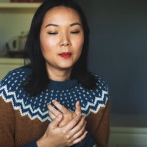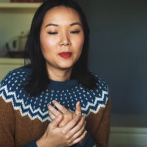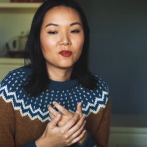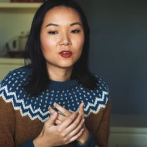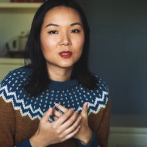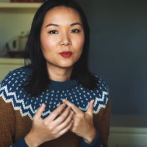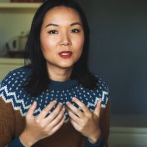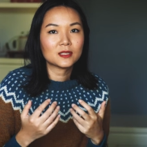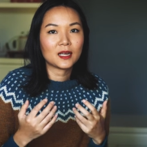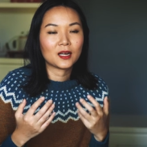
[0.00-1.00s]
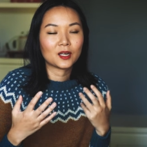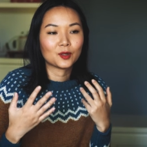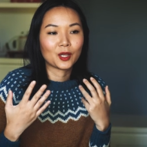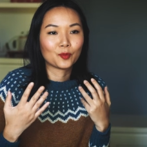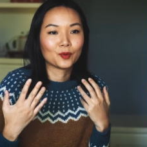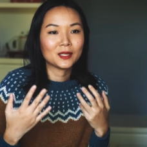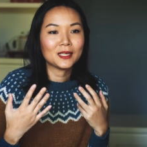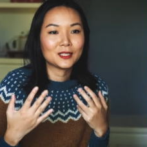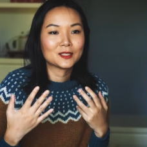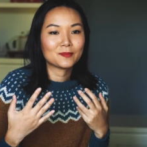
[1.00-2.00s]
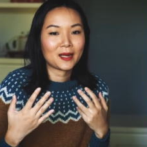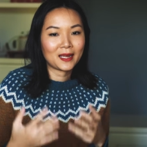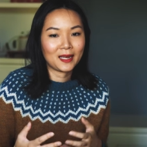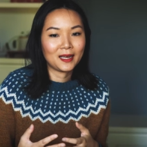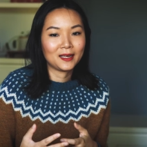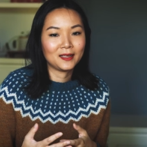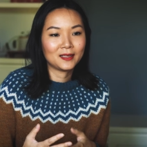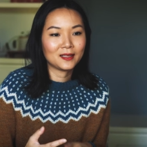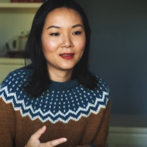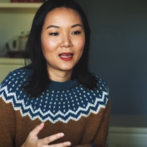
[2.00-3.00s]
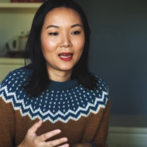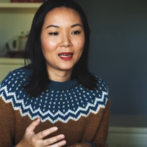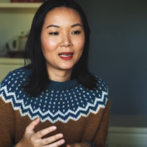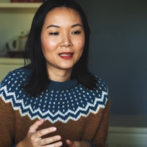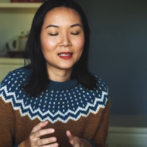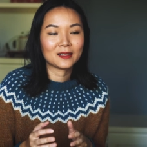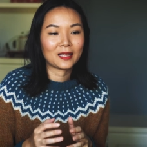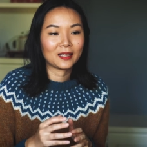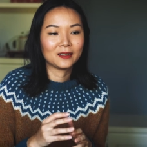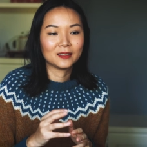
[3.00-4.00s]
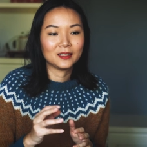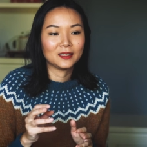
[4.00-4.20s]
but for some reason I got it like really into my head that I think like in a,